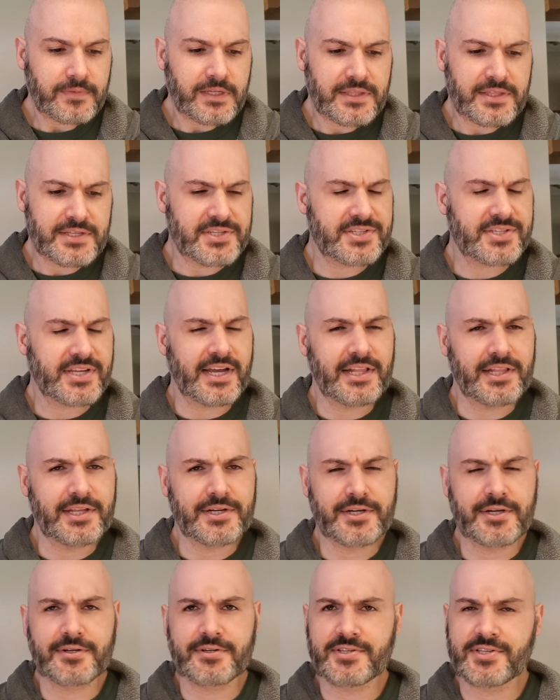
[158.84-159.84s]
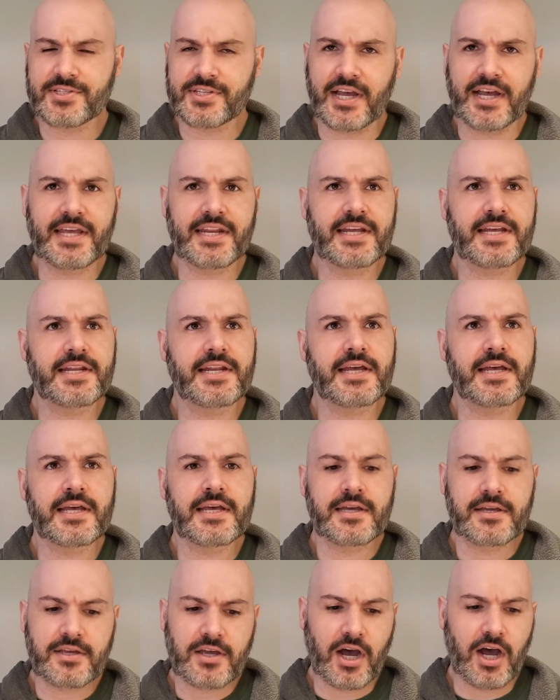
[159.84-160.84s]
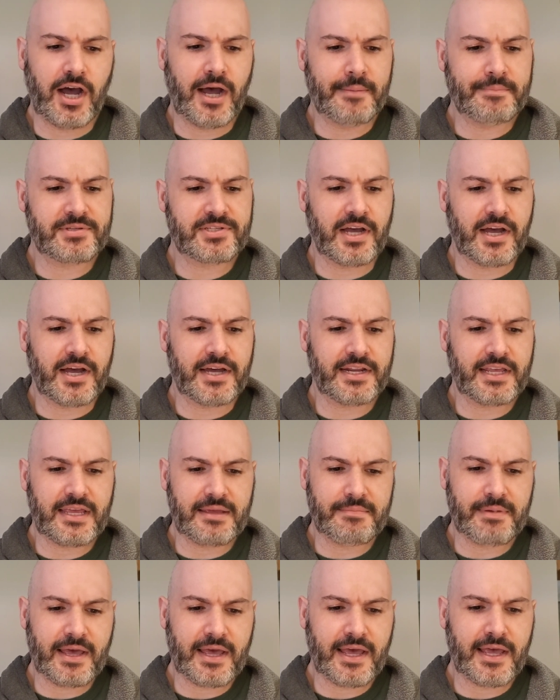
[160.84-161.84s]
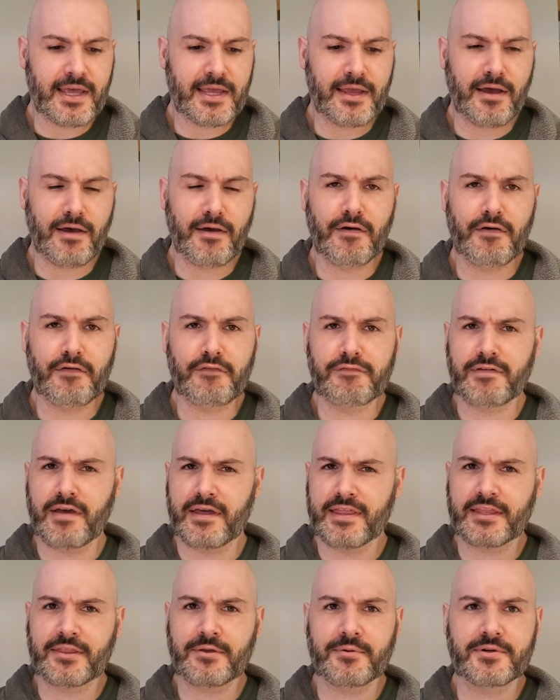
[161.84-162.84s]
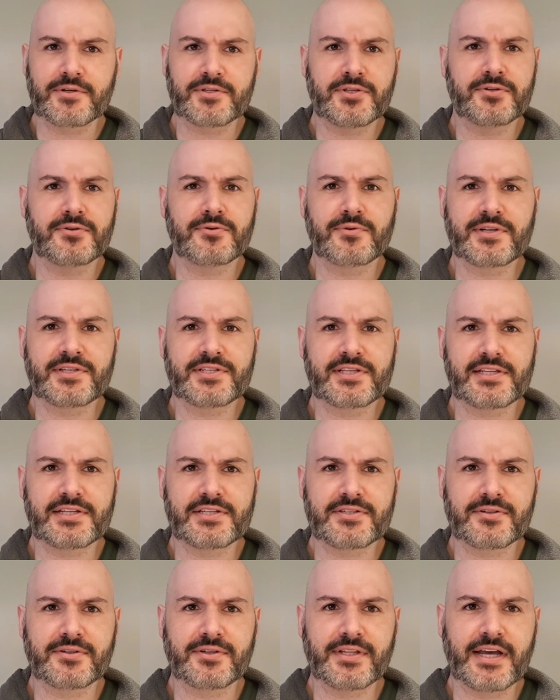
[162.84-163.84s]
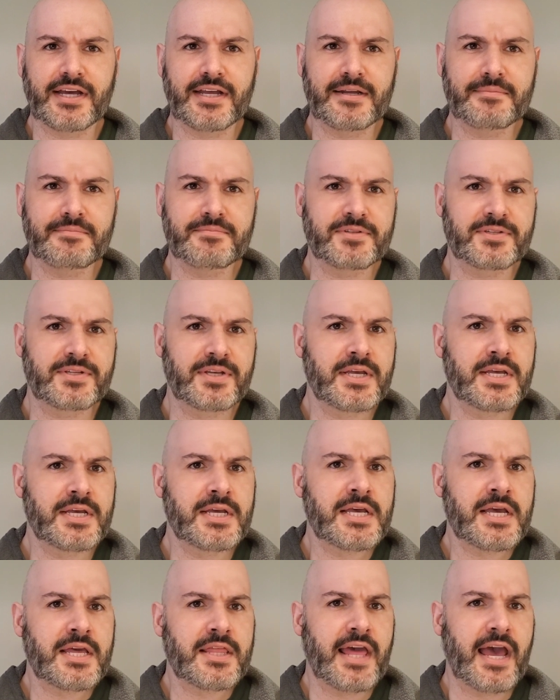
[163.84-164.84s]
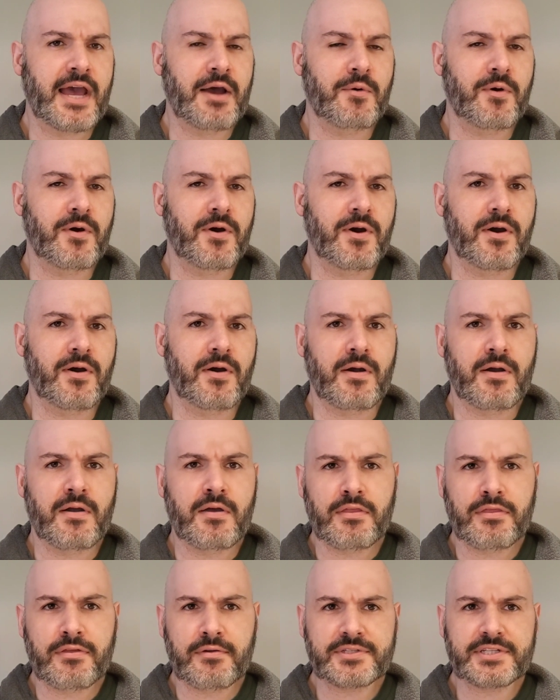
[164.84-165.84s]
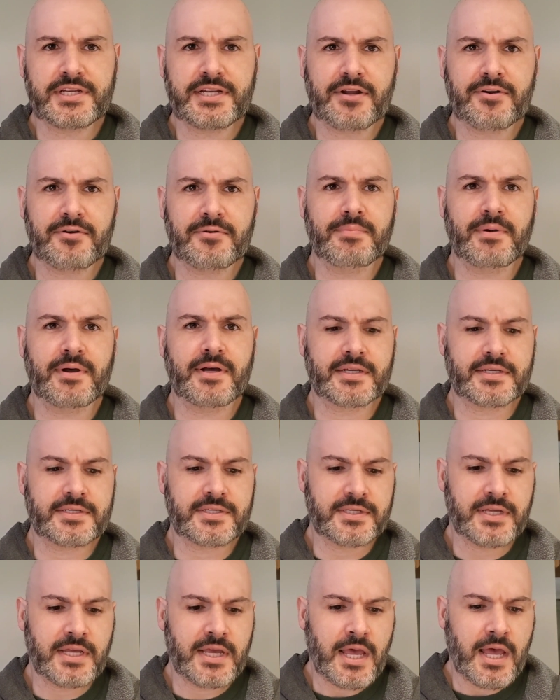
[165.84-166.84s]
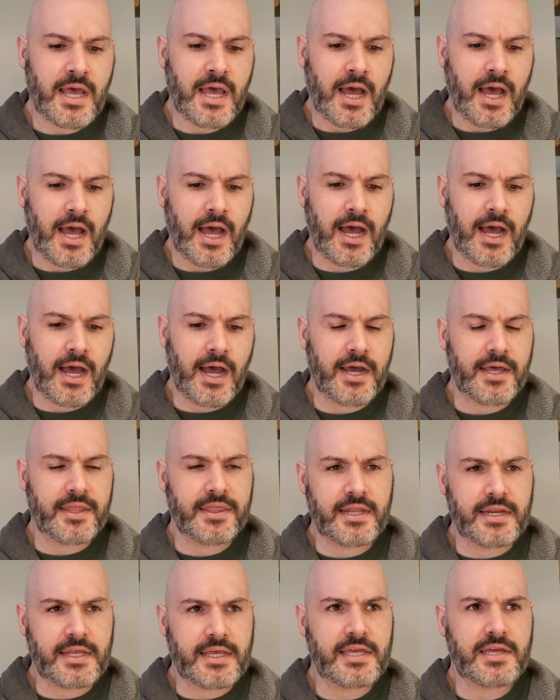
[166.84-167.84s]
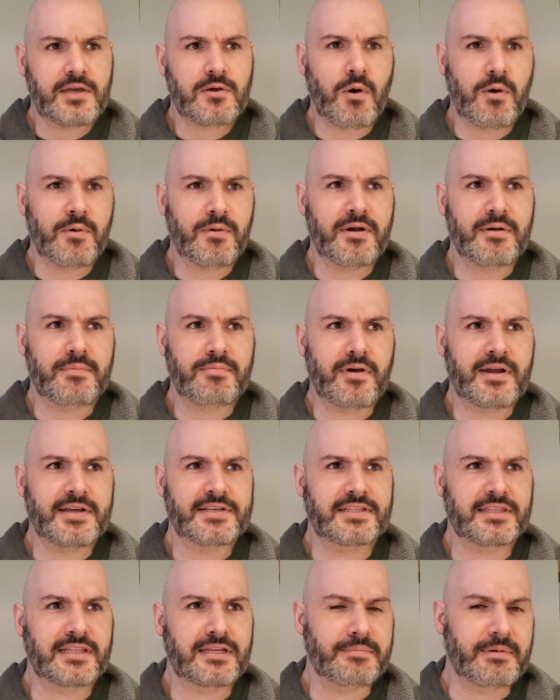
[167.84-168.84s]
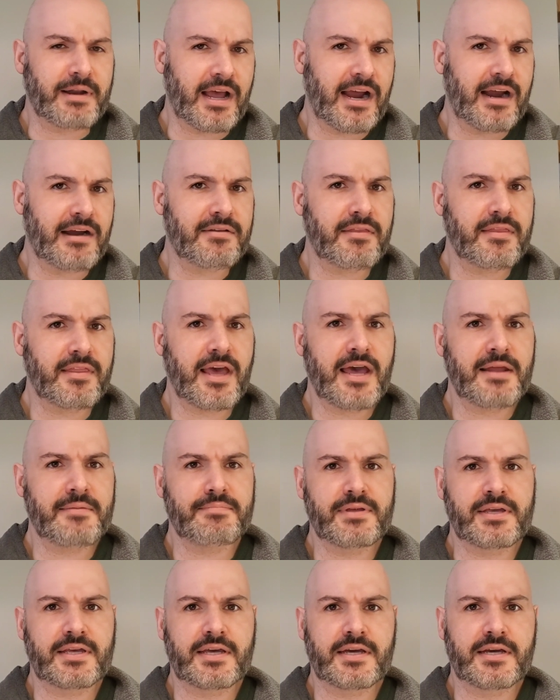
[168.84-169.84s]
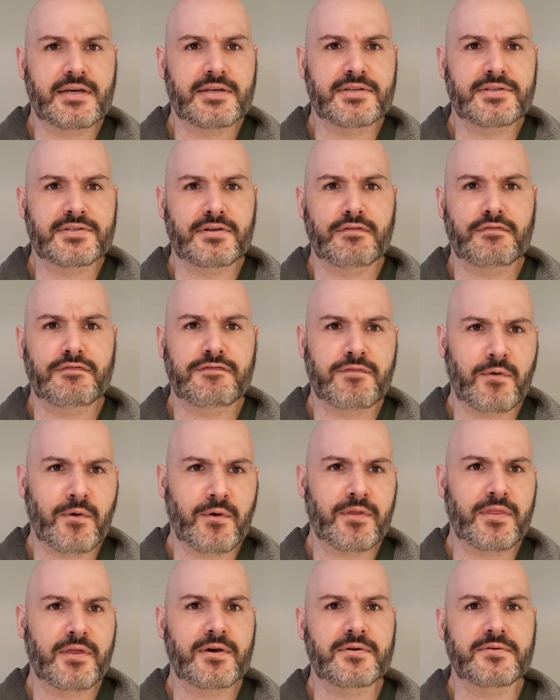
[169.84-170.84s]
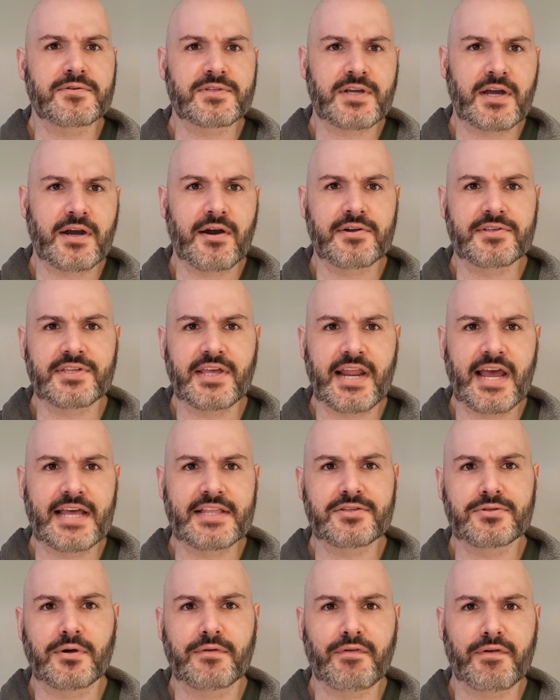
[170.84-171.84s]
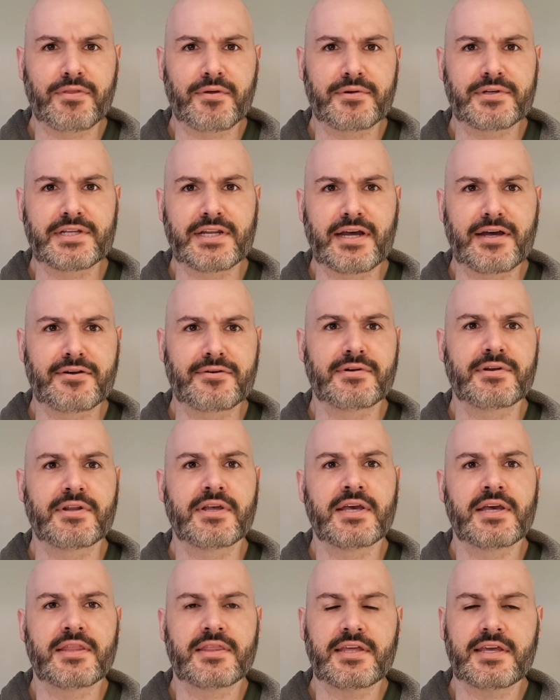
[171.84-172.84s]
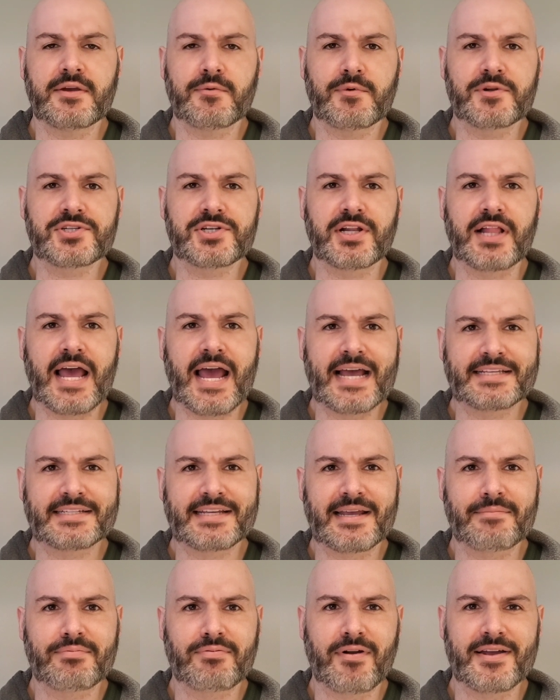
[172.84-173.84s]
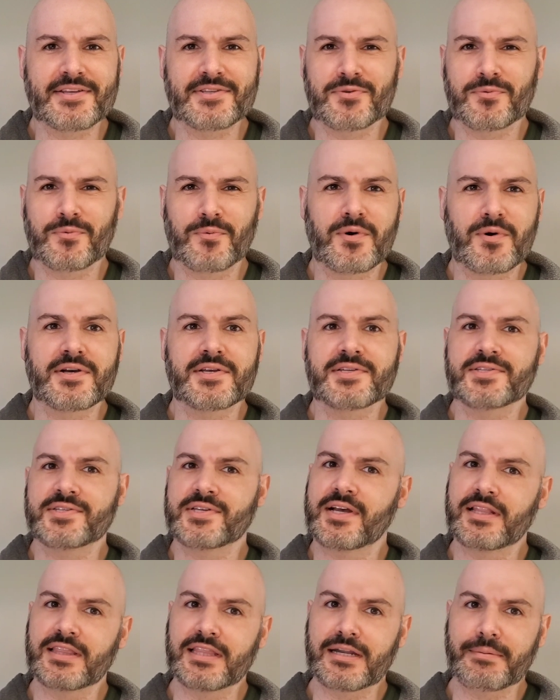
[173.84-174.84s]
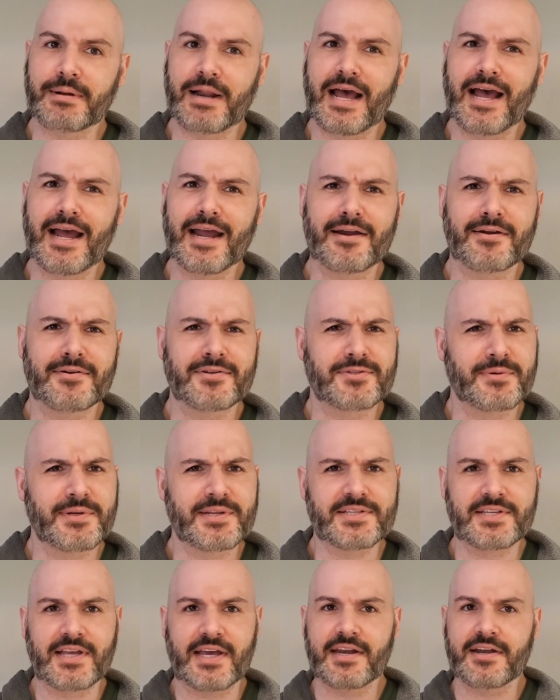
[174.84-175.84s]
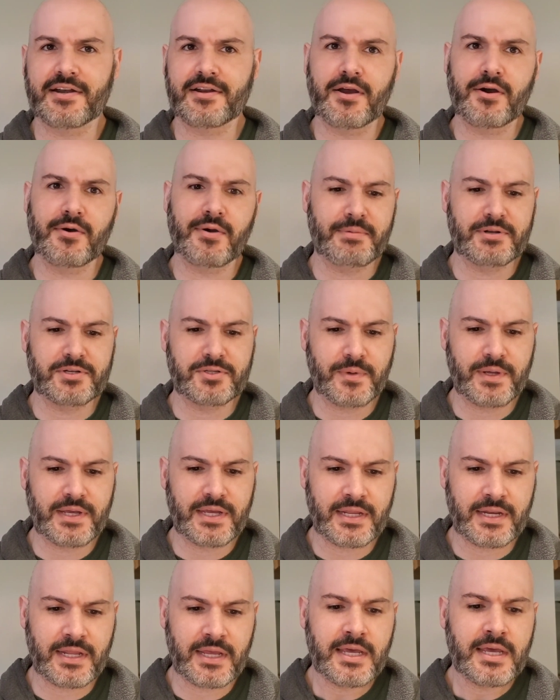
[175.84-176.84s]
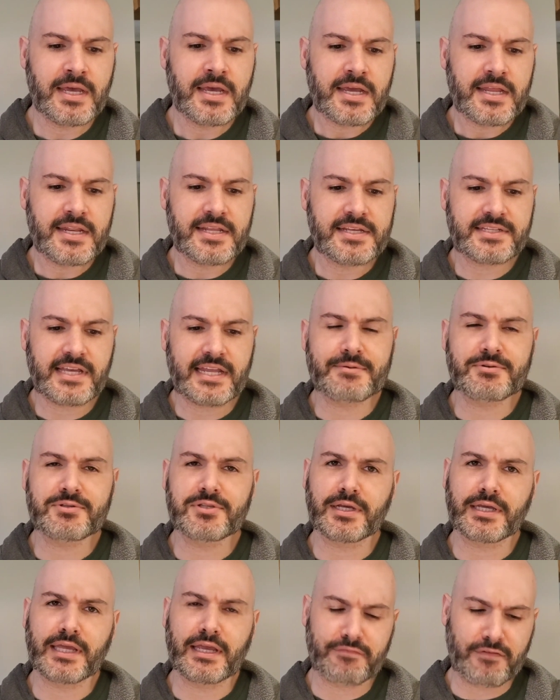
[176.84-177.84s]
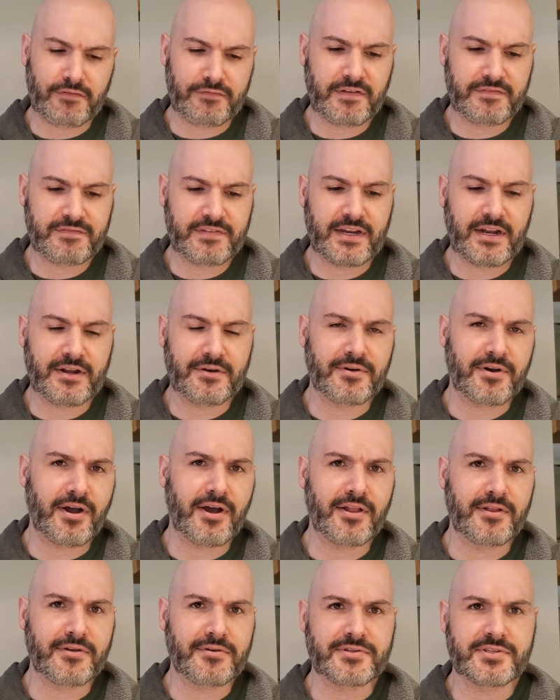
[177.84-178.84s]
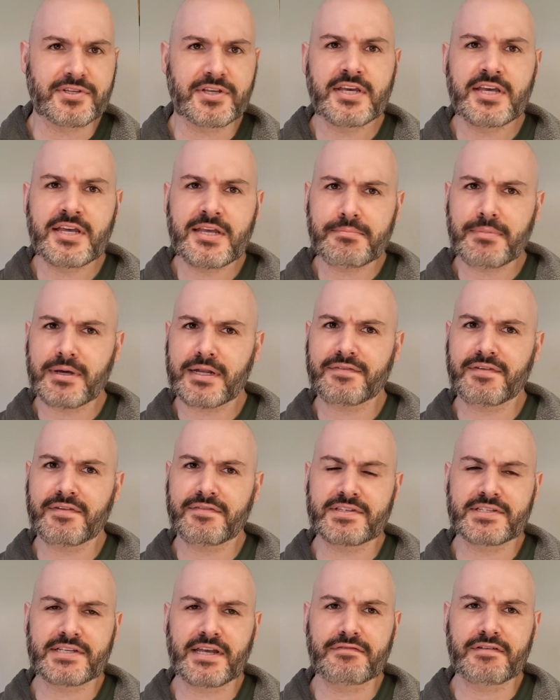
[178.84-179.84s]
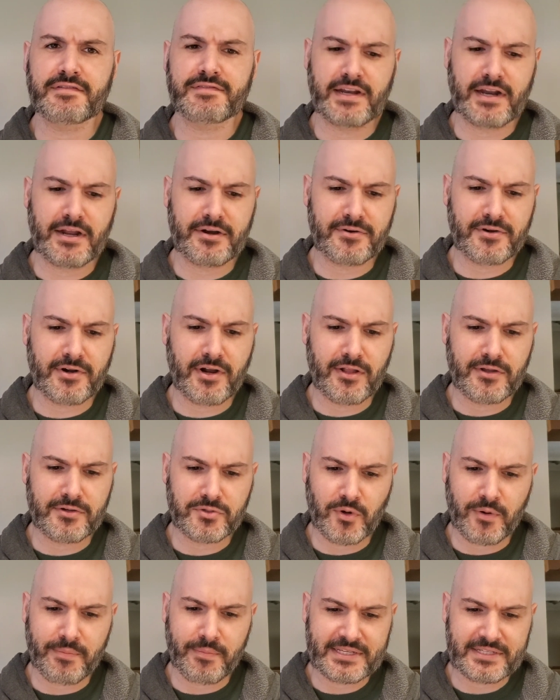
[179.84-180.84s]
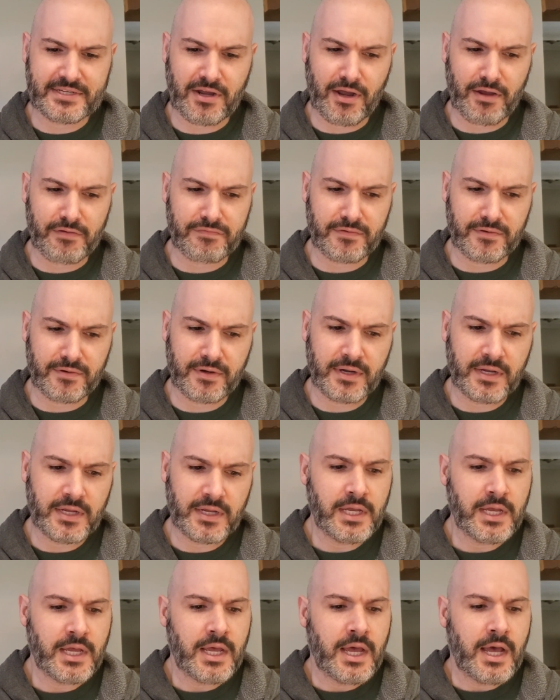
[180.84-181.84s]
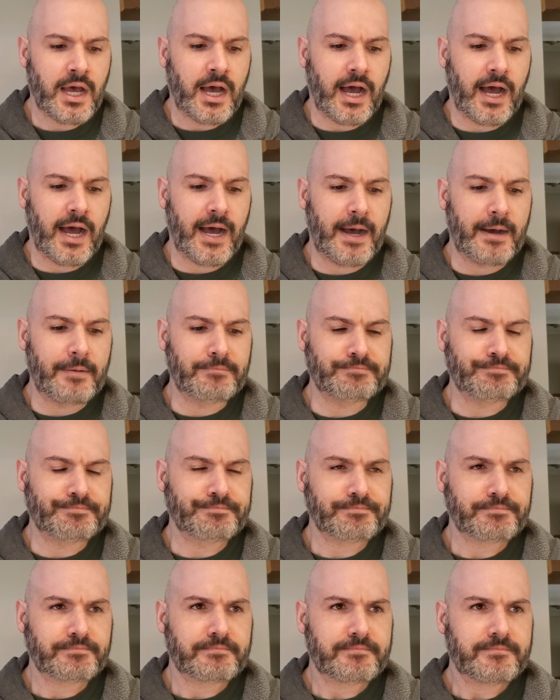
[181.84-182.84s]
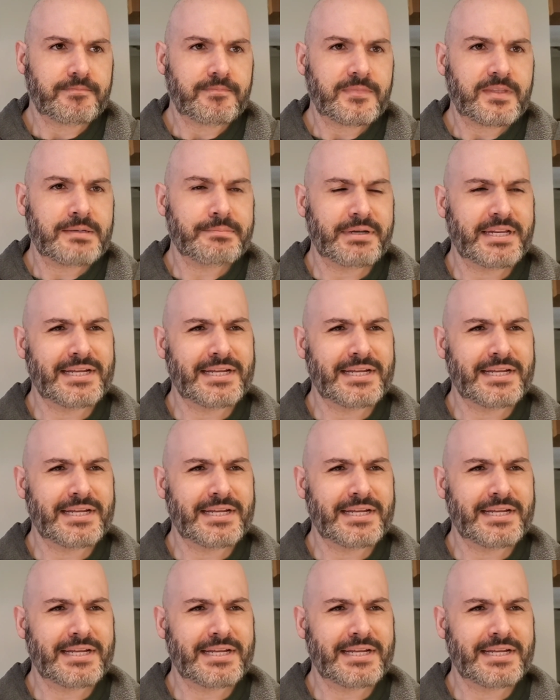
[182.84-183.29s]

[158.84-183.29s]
the seller cited comps on eBay of, I think there were two recently sold items that were $1,300. Then he quoted a price a little bit higher than that because for those cards that had sold for $1,300, the original asking price was a little bit higher. So he decided to go in between. And he said he was looking for $1,500. He might have even said $1,500 or best offer. But